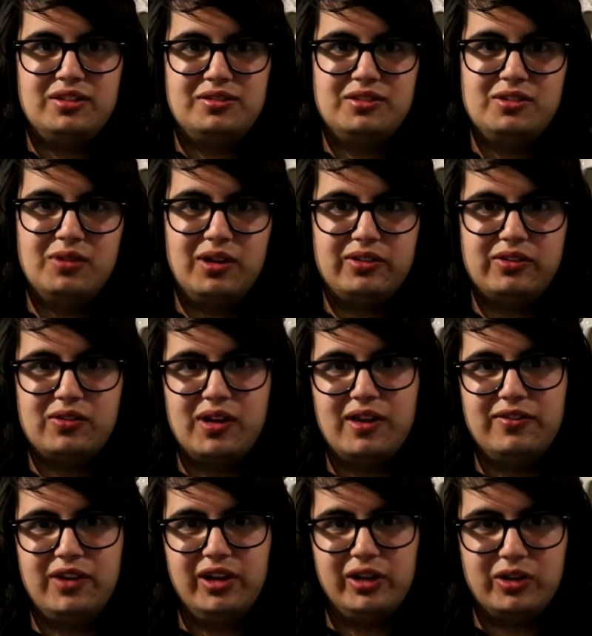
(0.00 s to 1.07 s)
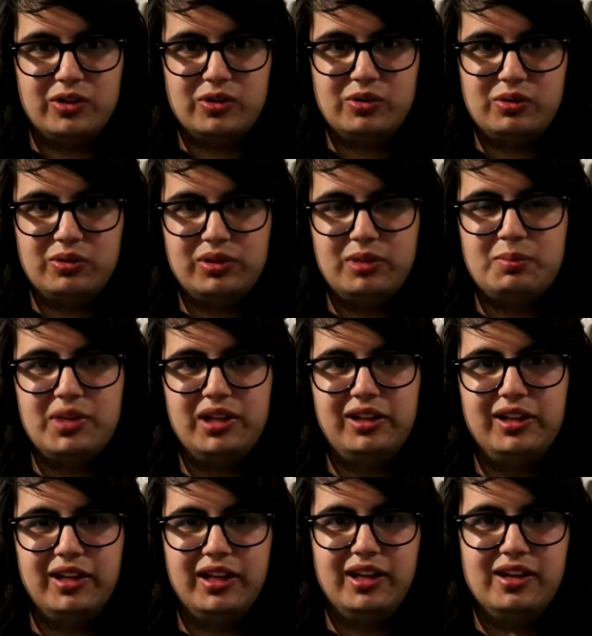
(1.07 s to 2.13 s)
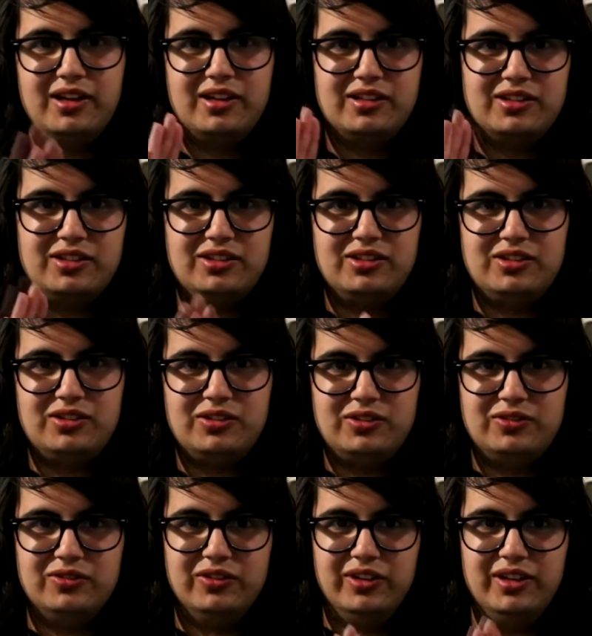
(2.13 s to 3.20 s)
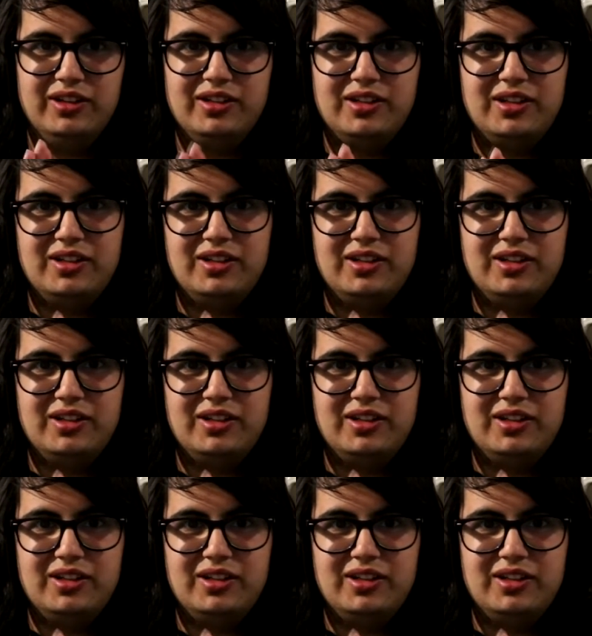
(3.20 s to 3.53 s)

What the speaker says: you also have a cool ability to tune